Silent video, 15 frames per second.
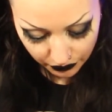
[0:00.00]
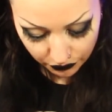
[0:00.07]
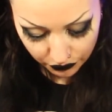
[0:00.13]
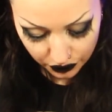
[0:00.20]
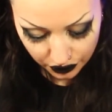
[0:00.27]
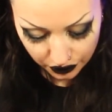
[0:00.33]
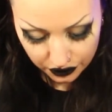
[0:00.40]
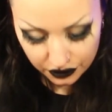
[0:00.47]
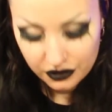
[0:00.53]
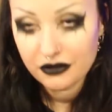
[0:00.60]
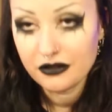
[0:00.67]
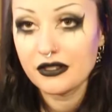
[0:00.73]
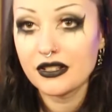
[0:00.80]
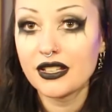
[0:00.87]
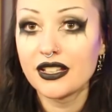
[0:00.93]
forgot
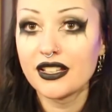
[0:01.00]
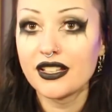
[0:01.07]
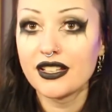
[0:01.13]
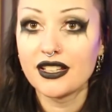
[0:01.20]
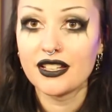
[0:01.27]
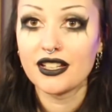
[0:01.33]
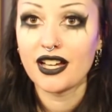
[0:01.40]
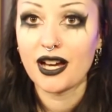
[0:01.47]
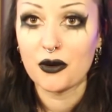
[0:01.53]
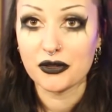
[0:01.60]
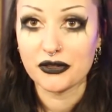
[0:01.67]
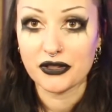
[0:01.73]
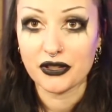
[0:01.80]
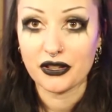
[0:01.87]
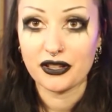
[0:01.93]
I
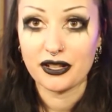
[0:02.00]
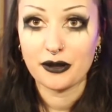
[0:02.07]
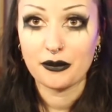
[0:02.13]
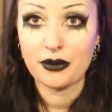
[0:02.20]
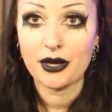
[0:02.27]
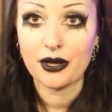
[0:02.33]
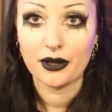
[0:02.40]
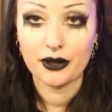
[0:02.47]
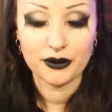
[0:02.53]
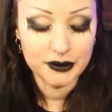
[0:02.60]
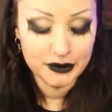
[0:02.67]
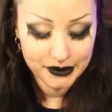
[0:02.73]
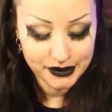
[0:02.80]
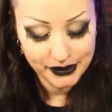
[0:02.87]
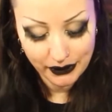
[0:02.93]
wasn't gonna purl,
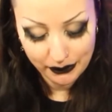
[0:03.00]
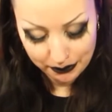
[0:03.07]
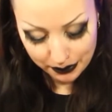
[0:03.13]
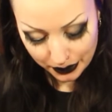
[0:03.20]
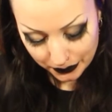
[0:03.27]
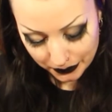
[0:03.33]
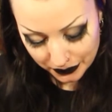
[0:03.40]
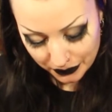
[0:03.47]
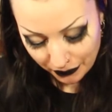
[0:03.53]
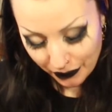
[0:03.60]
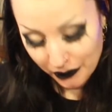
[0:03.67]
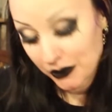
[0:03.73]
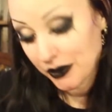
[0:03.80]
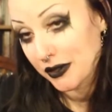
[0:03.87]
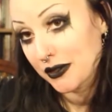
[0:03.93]
so I pulled a row
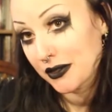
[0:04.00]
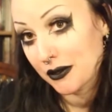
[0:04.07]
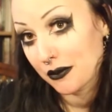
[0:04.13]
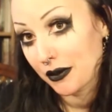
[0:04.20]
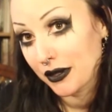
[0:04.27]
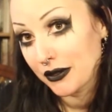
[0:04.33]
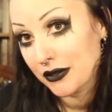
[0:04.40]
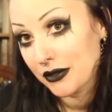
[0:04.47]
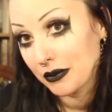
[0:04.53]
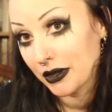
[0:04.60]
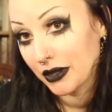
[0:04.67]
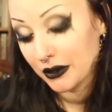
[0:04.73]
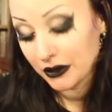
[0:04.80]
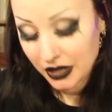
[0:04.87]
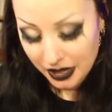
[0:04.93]
I wasn't supposed to
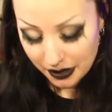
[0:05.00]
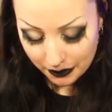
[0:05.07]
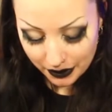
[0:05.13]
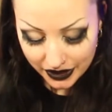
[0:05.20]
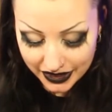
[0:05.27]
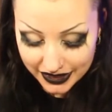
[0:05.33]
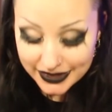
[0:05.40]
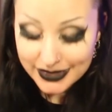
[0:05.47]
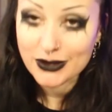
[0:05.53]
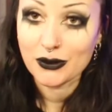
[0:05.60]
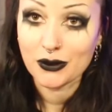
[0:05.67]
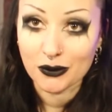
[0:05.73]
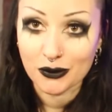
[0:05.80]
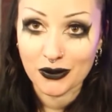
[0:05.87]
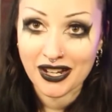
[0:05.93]
purl, but it's
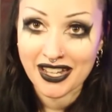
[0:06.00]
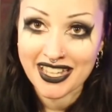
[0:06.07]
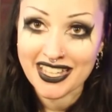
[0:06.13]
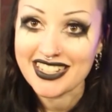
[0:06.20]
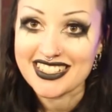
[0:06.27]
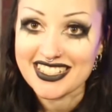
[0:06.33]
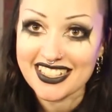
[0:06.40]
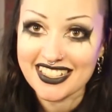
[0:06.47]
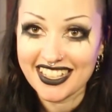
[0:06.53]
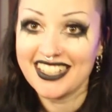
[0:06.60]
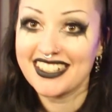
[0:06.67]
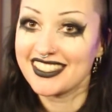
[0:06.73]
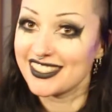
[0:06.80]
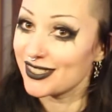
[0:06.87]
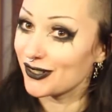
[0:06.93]
alright.
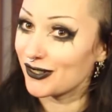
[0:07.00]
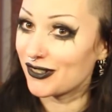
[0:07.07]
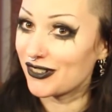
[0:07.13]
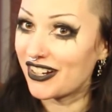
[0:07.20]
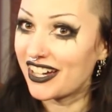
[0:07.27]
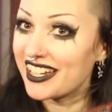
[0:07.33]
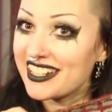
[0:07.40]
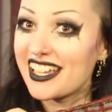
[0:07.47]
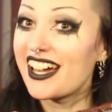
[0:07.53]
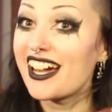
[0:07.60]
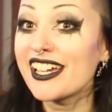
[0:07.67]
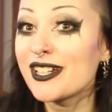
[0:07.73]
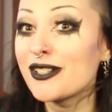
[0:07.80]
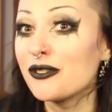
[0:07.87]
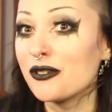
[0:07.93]

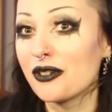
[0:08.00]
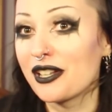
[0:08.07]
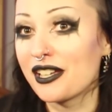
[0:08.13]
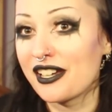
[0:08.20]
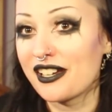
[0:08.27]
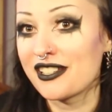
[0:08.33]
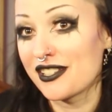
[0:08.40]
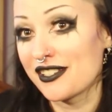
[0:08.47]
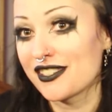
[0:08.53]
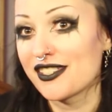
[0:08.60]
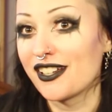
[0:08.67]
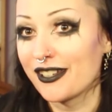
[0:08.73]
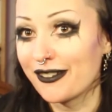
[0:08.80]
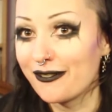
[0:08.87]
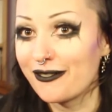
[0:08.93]
I call it a
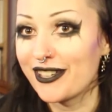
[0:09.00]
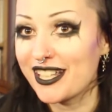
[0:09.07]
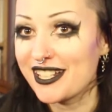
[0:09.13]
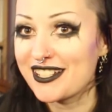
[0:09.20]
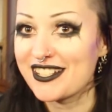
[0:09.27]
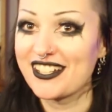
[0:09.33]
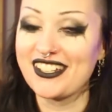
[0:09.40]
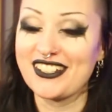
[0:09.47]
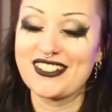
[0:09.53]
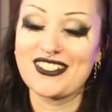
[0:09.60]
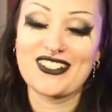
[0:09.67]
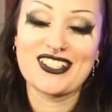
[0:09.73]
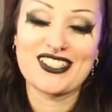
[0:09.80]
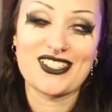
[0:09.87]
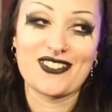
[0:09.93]
design feature
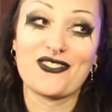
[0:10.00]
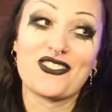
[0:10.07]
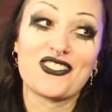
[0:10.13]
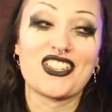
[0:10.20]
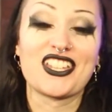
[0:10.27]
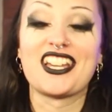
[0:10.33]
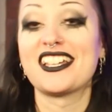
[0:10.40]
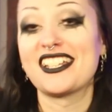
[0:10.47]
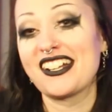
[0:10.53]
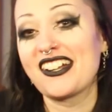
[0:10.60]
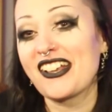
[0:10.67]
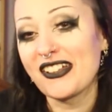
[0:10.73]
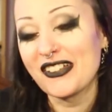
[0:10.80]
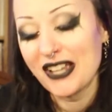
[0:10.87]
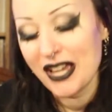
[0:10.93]
or something, I don't
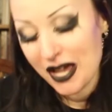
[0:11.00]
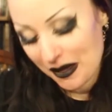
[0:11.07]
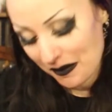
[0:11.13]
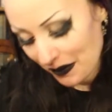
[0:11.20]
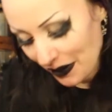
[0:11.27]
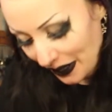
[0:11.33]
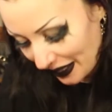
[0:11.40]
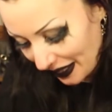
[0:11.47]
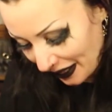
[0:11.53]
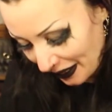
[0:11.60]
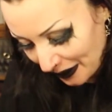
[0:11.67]
know. But